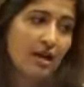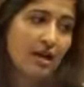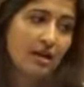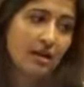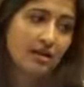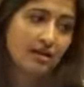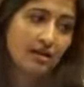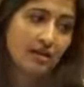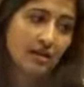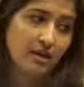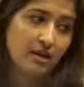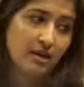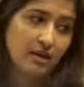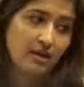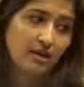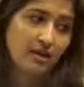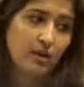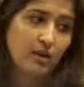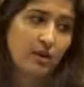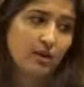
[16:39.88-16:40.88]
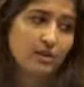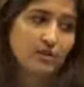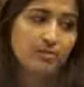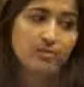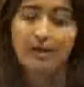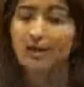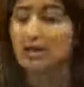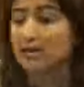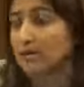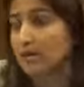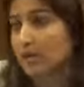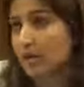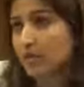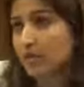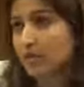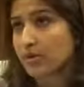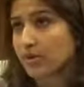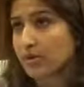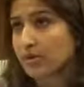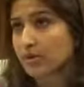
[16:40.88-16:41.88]
And in the West Bank, the
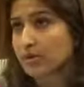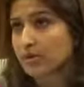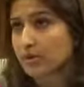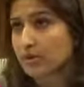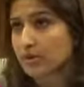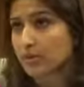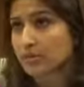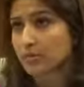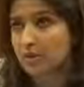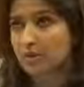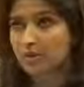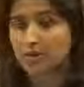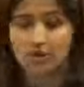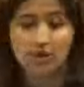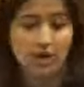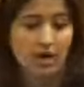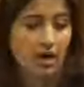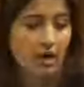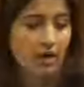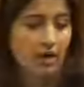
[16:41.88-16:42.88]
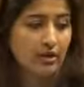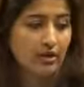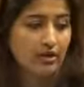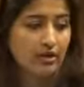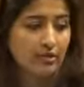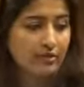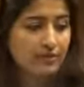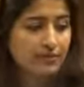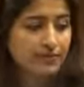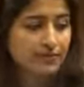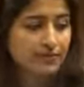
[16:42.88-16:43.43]
number is much, much higher.